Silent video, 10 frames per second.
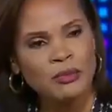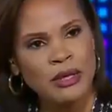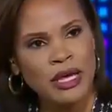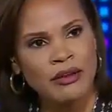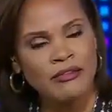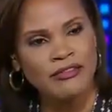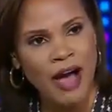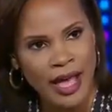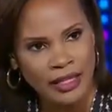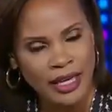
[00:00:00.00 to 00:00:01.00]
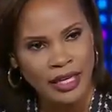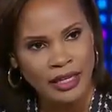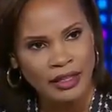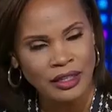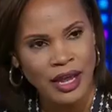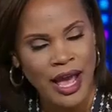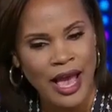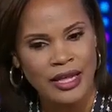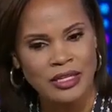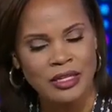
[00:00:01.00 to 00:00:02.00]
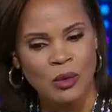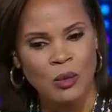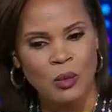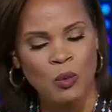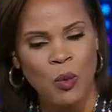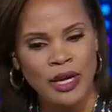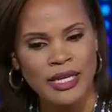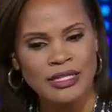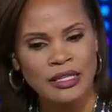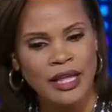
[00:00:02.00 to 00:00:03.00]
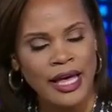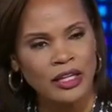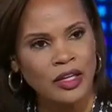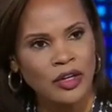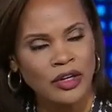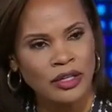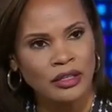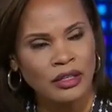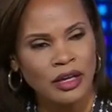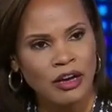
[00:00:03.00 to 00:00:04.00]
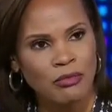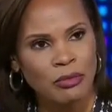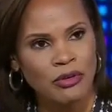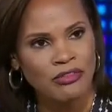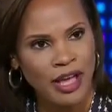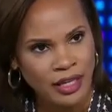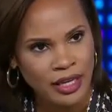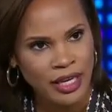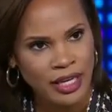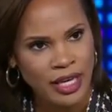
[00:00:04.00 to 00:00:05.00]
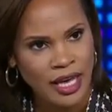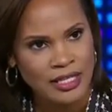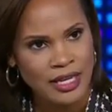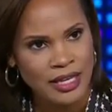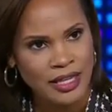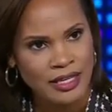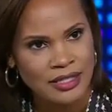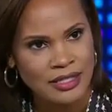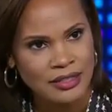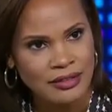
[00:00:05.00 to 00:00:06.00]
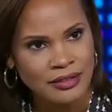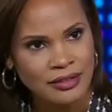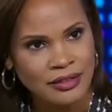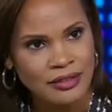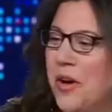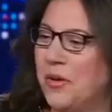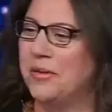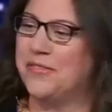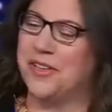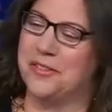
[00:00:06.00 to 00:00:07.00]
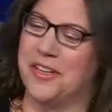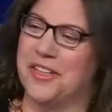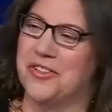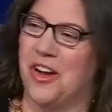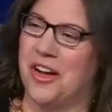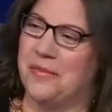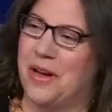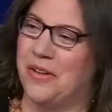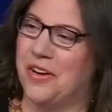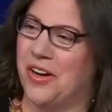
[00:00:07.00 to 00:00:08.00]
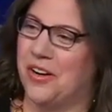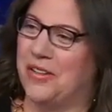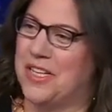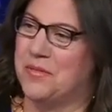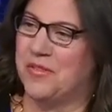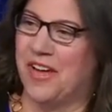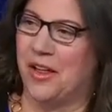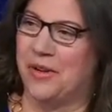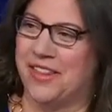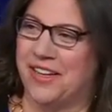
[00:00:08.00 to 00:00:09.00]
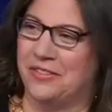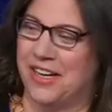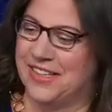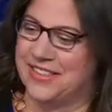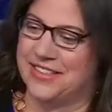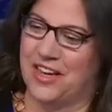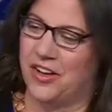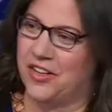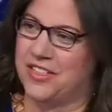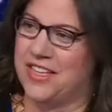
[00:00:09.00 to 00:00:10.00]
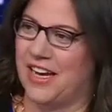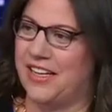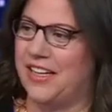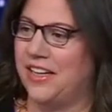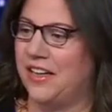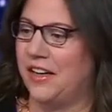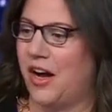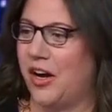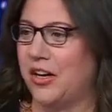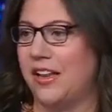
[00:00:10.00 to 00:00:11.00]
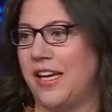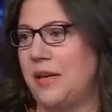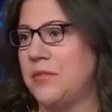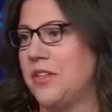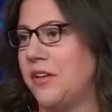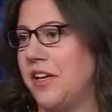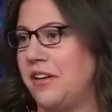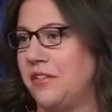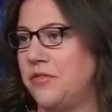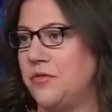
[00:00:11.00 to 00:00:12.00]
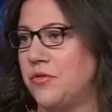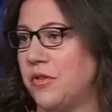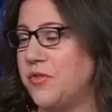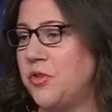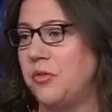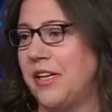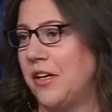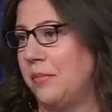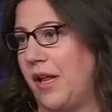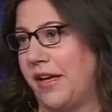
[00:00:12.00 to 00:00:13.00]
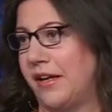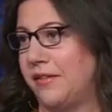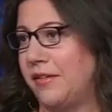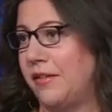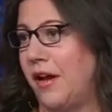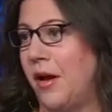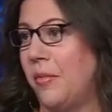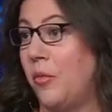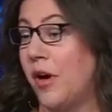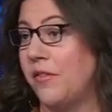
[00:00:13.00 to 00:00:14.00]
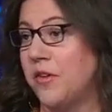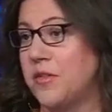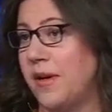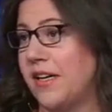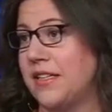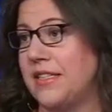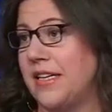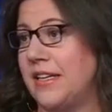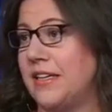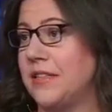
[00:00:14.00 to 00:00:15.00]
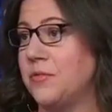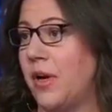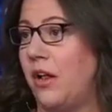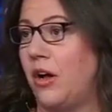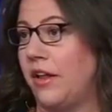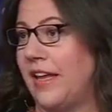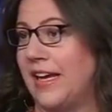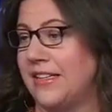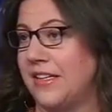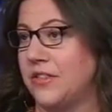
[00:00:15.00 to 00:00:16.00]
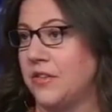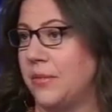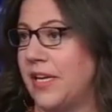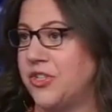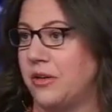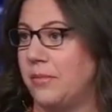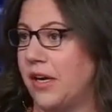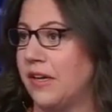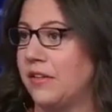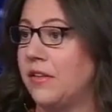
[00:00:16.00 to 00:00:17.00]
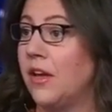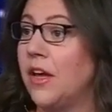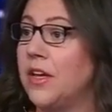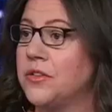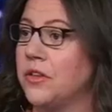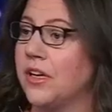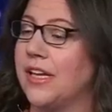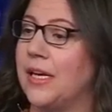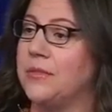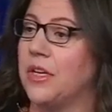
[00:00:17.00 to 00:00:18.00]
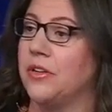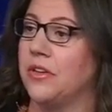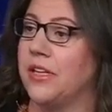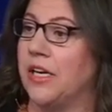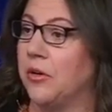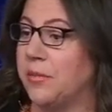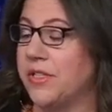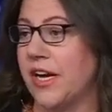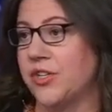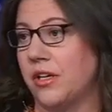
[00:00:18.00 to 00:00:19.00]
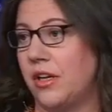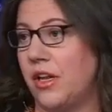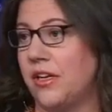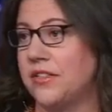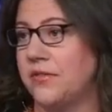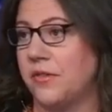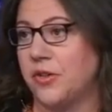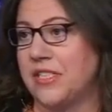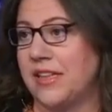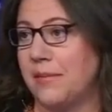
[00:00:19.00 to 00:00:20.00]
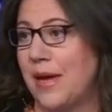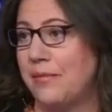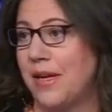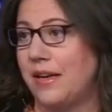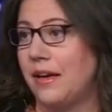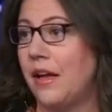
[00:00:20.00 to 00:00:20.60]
being violated, and what is the likelihood of prevailing in a case like this? Yeah, well, we feel really strong about our right to prevail. We think rightness is on our side here. Our claims are in sort of 2 legal buckets. One of those buckets is what I'll call the anti-discrimination buckets. So they're claims under the Equal Protection Clause of the 14th Amendment,